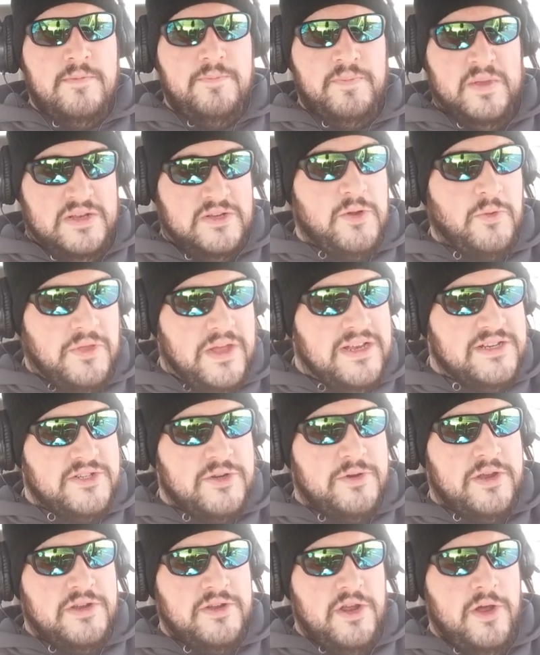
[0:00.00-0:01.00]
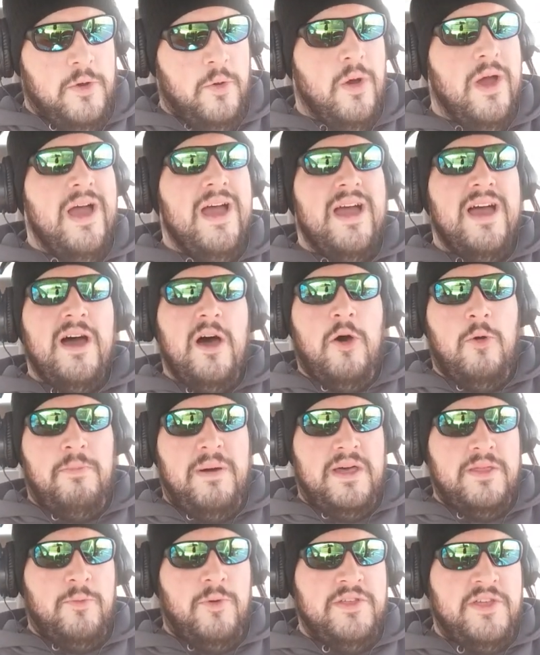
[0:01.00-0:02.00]
These are things you can do. Oh,
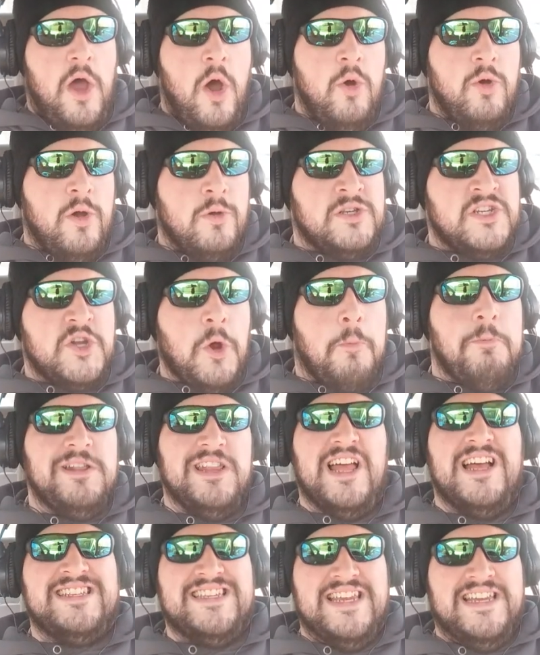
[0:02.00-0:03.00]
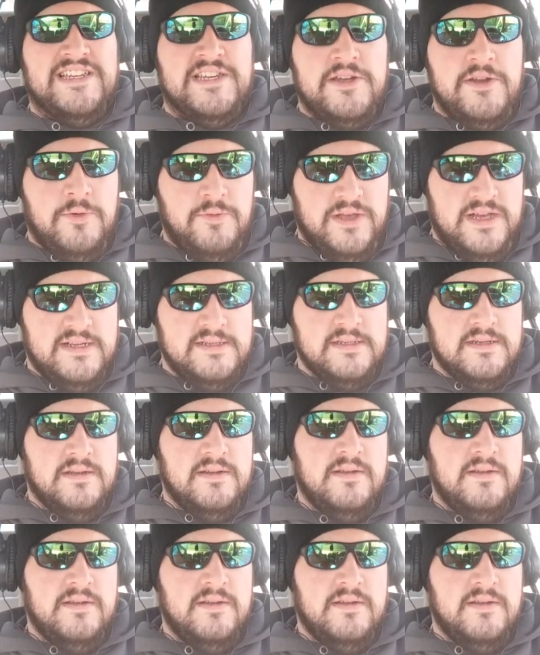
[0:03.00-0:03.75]
by the way, the Oko's still plussing to do this.